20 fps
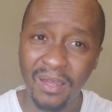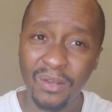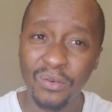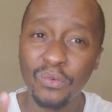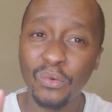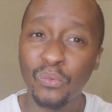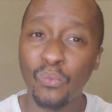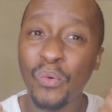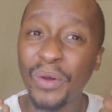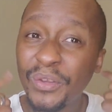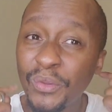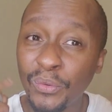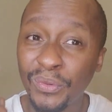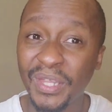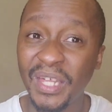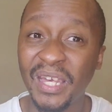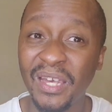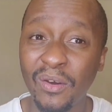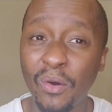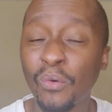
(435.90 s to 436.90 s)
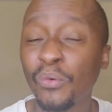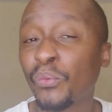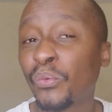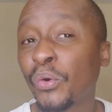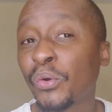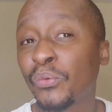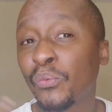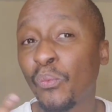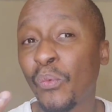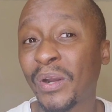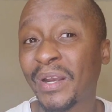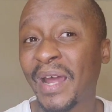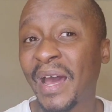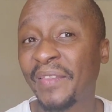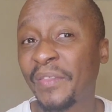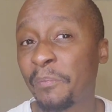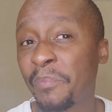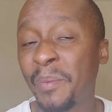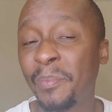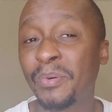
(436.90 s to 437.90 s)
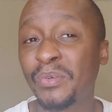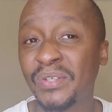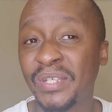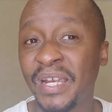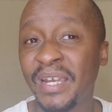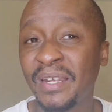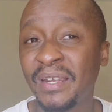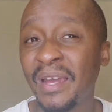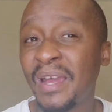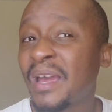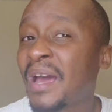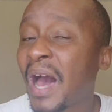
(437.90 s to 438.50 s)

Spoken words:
not what you think or not what other people say.